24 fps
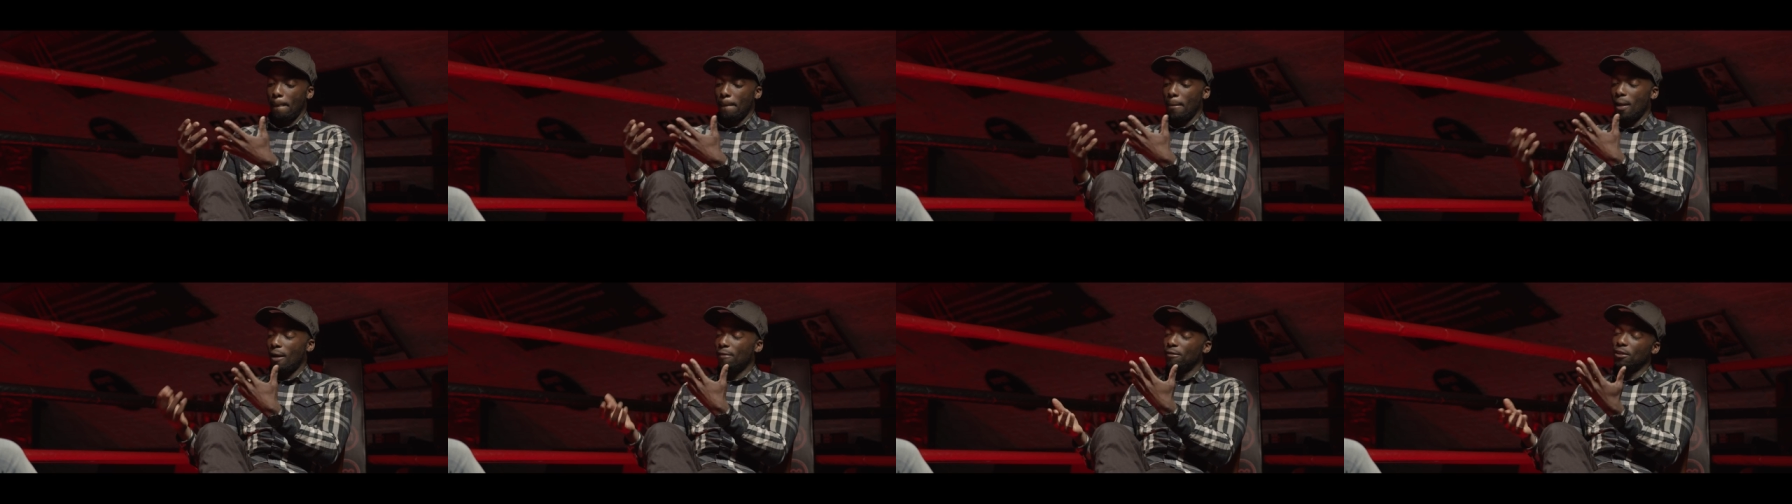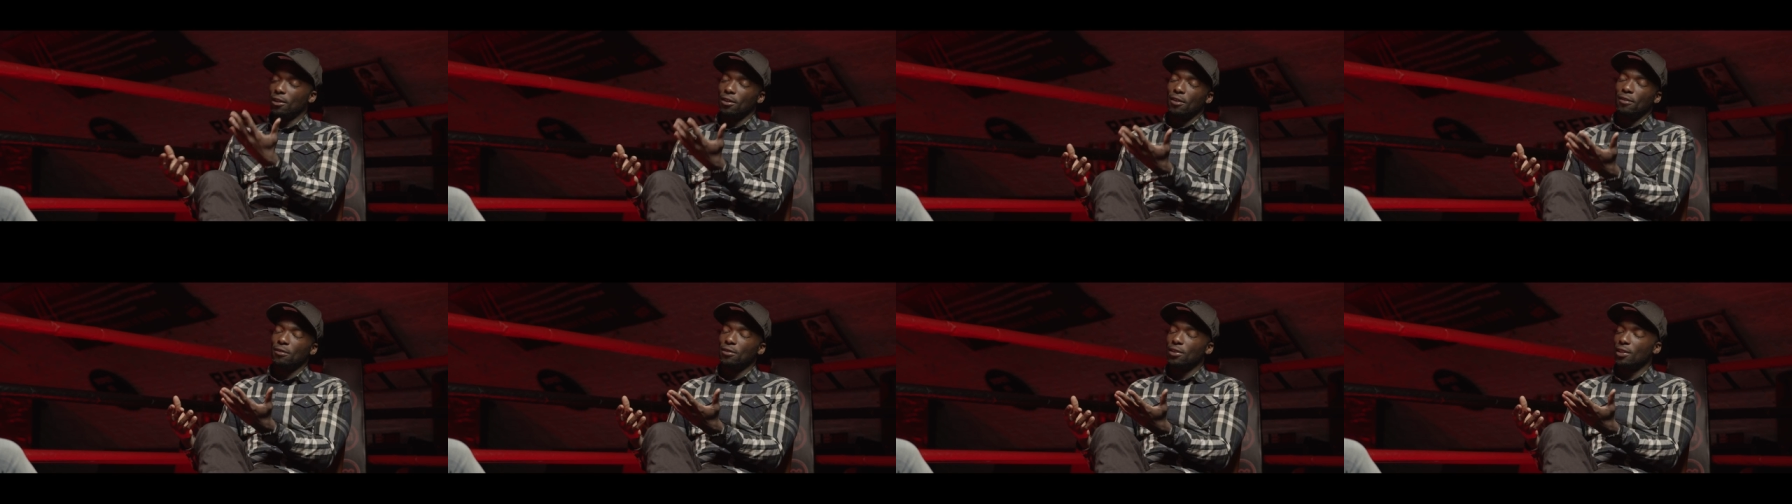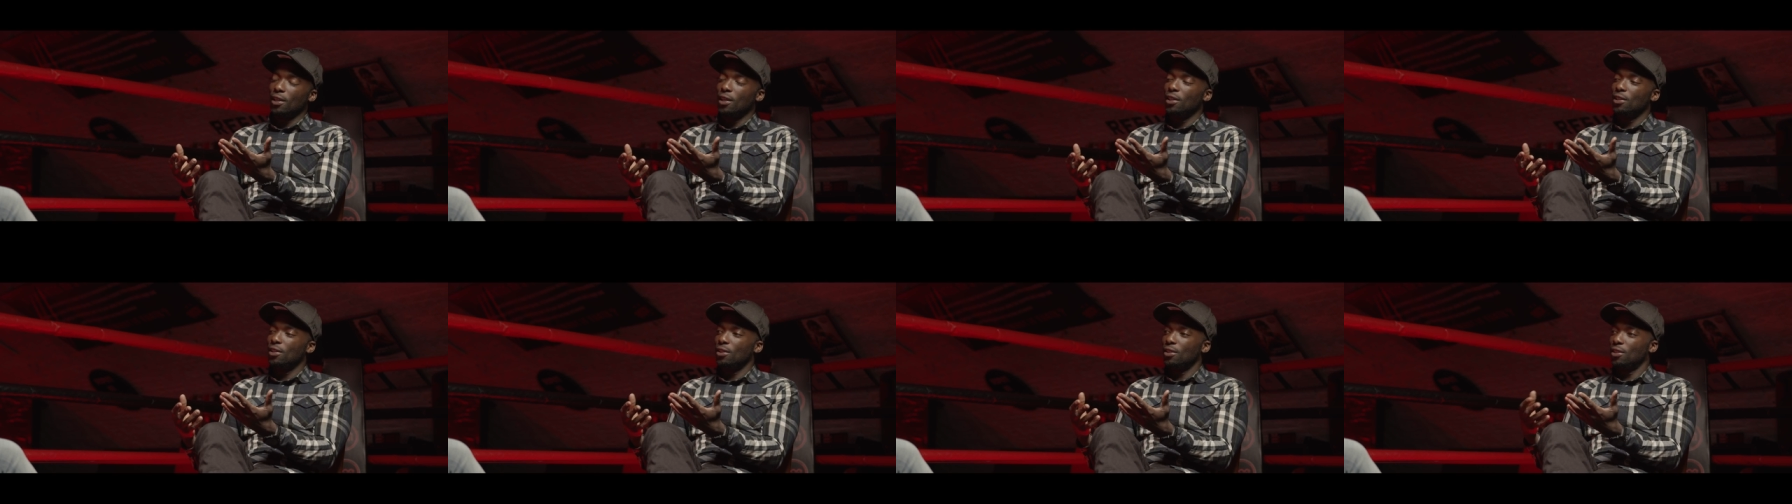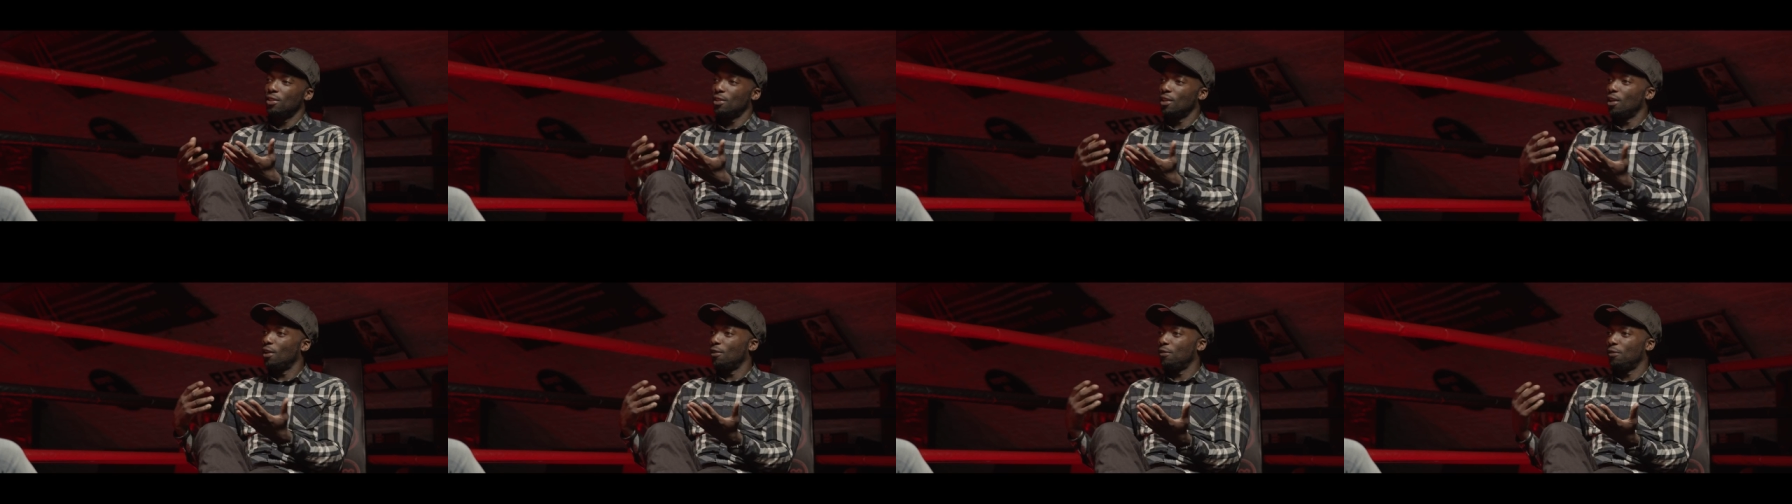having a conversation,
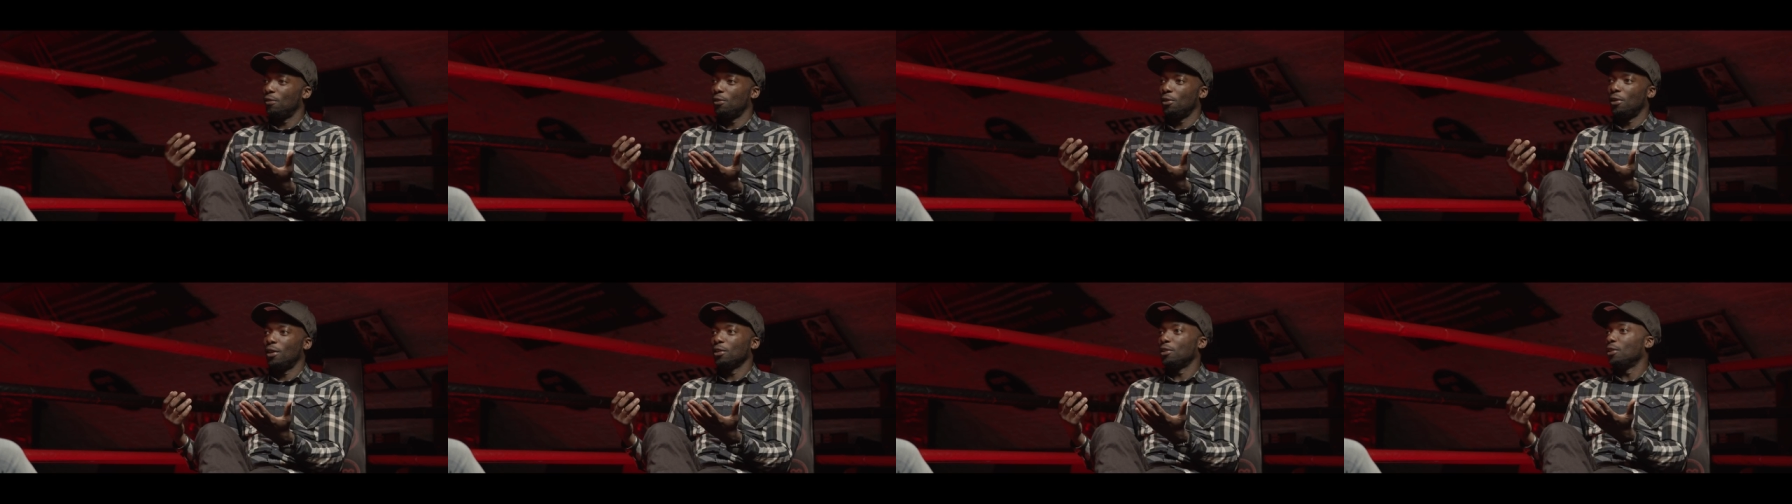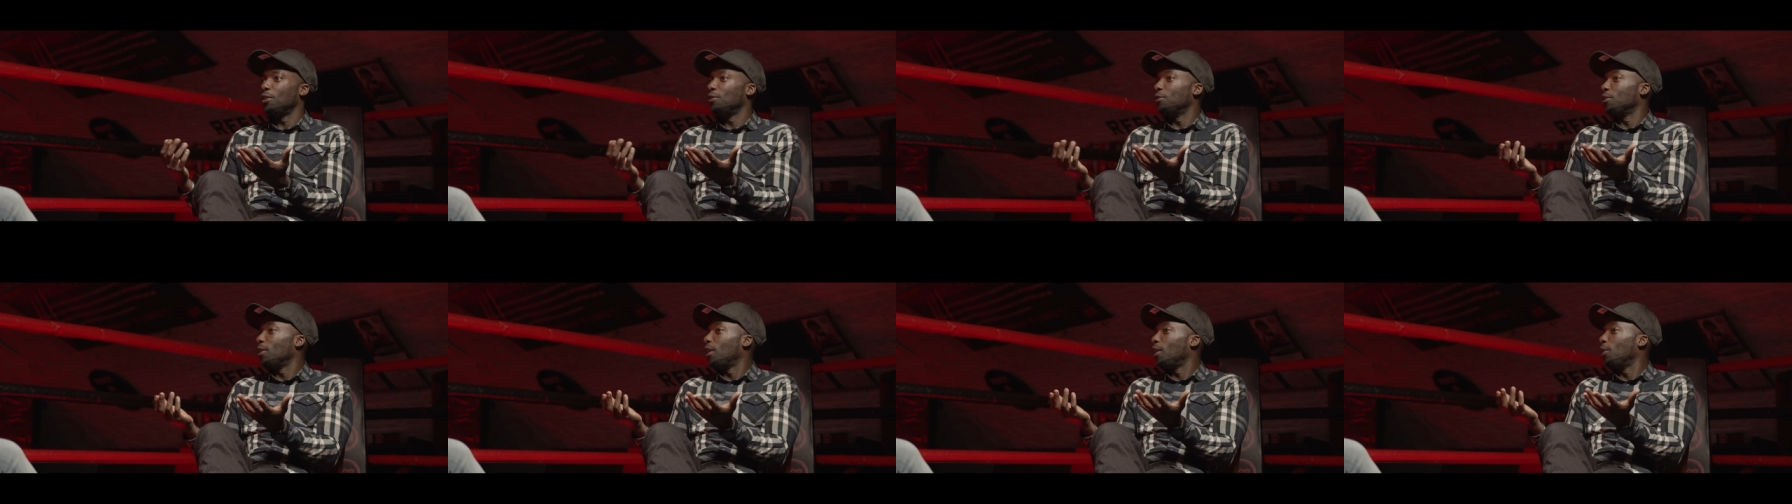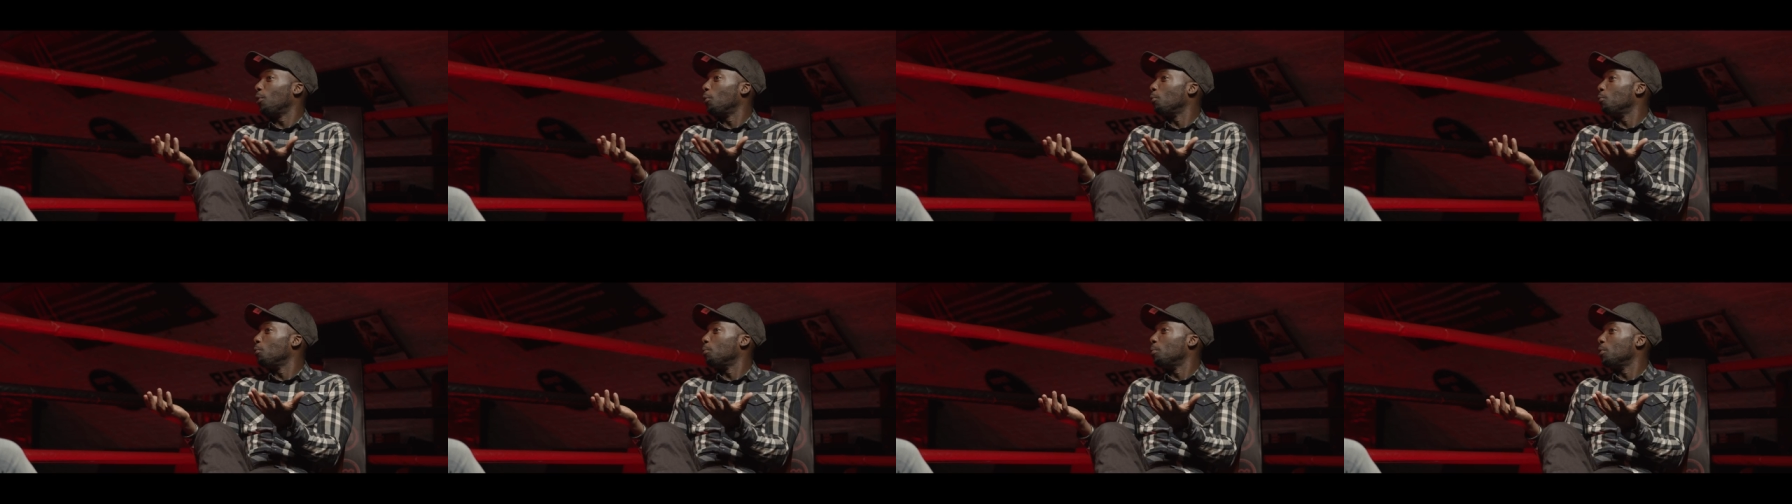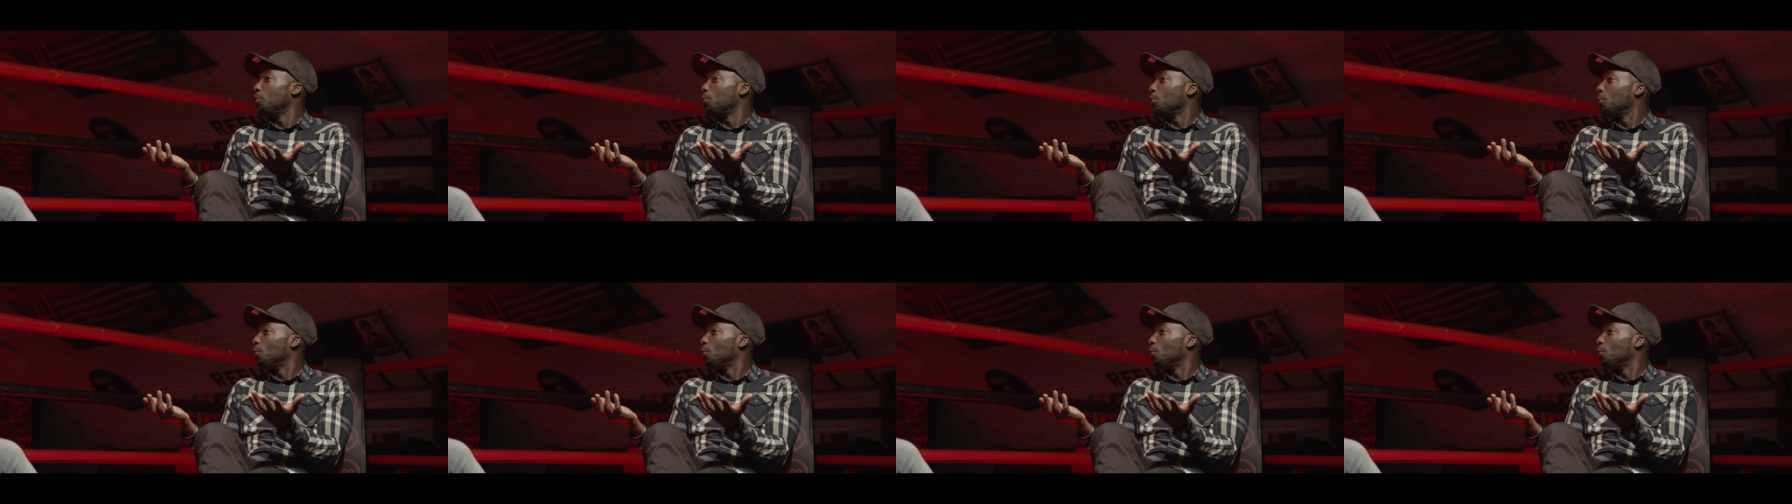state of flow. I don't even know how long we've been